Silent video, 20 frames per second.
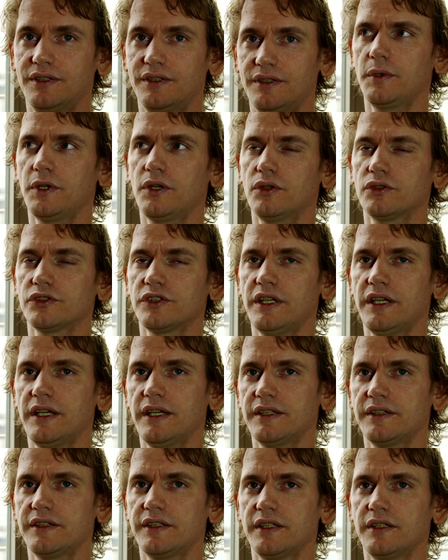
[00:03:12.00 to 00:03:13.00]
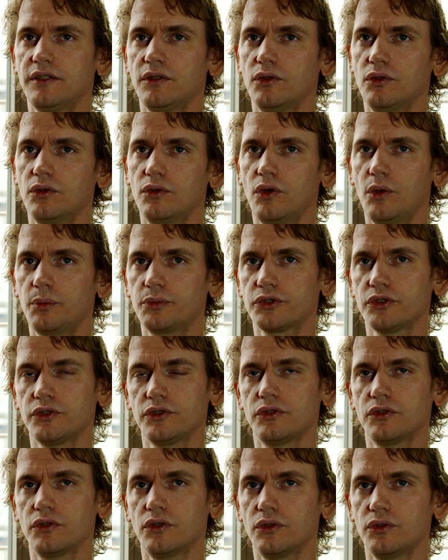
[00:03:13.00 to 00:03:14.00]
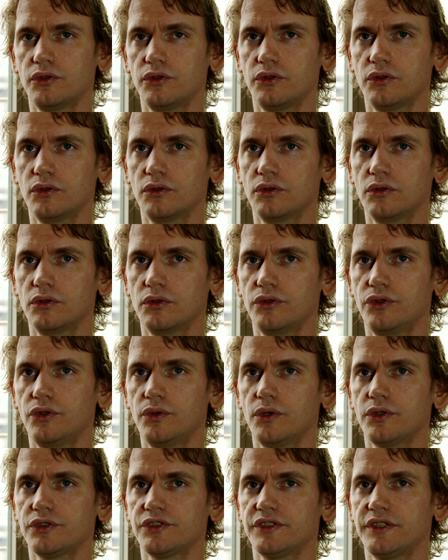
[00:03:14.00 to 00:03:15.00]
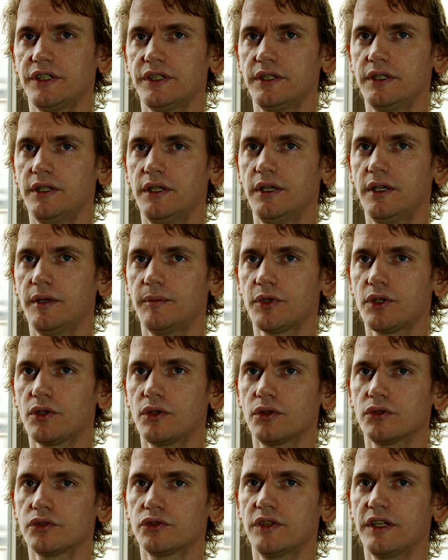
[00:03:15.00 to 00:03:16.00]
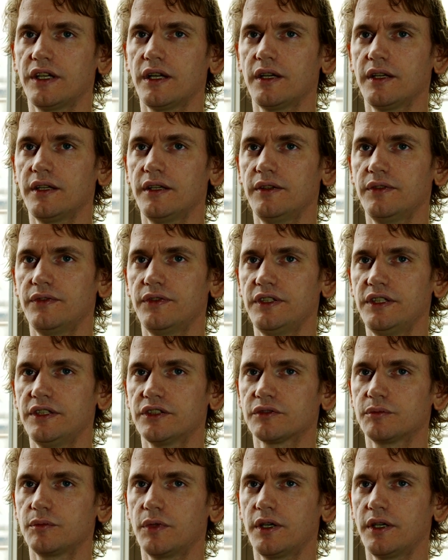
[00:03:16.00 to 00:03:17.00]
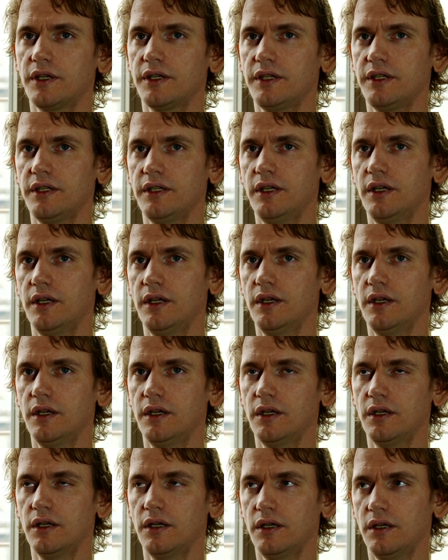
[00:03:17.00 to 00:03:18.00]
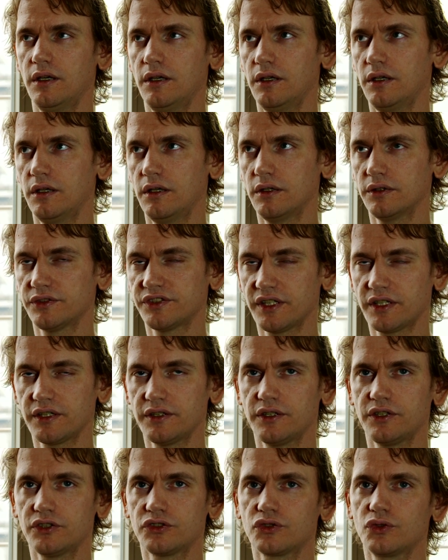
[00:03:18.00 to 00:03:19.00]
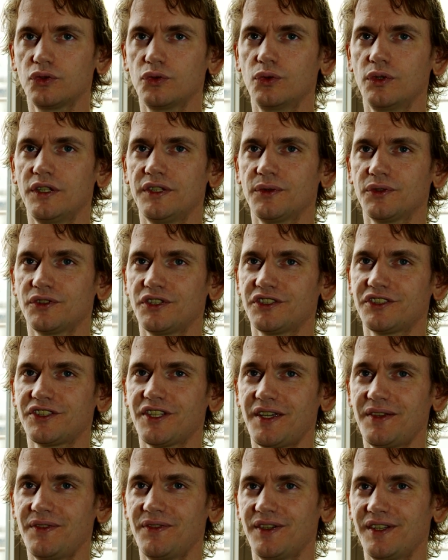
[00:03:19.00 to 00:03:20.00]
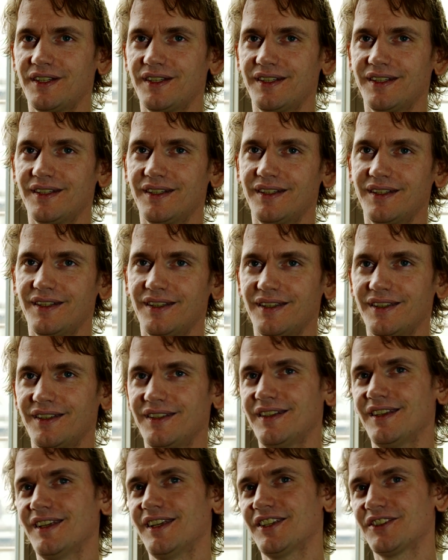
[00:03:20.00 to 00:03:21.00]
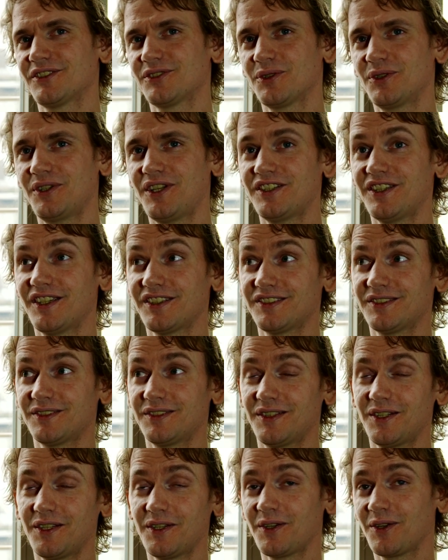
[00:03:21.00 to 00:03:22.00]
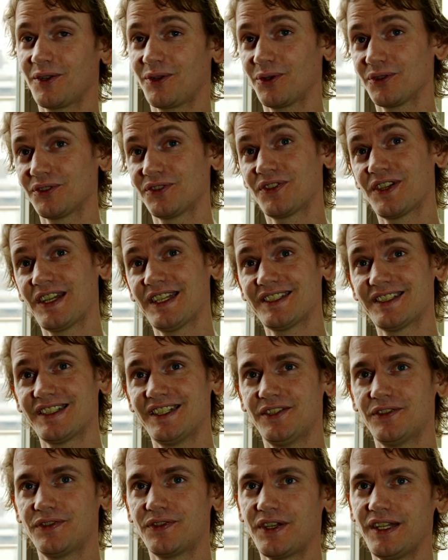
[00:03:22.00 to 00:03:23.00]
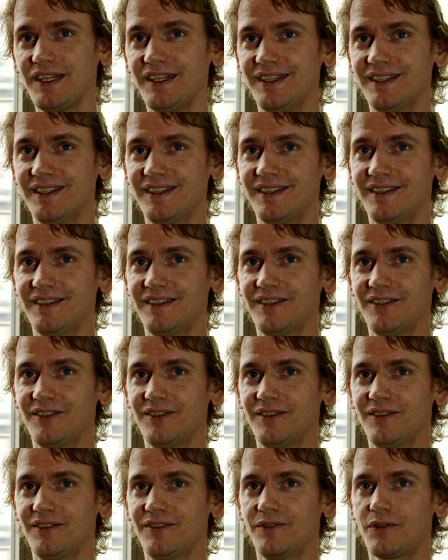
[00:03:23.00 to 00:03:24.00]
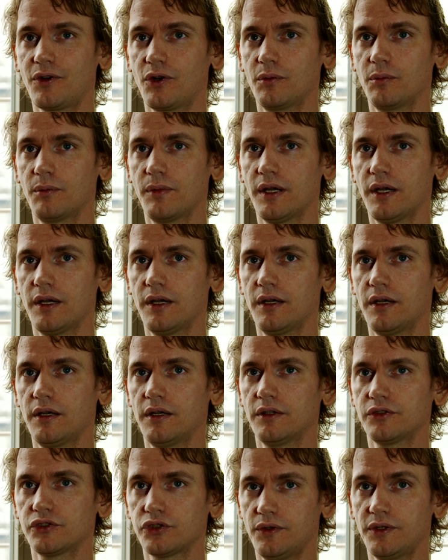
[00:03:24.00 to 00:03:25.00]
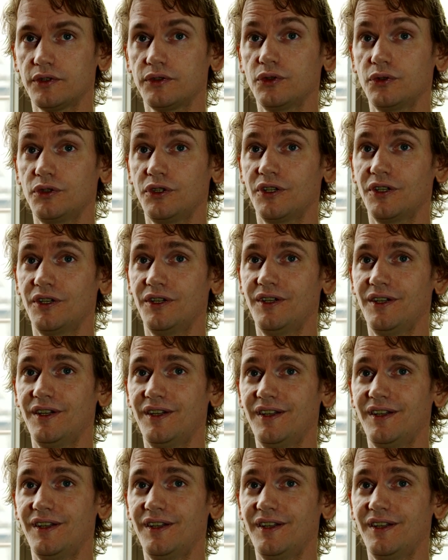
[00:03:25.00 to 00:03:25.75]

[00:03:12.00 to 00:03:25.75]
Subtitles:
Because I had no option to go to university. Because when I finished my secondary school, it was a time when Estonia just got freshly free from Soviet Union.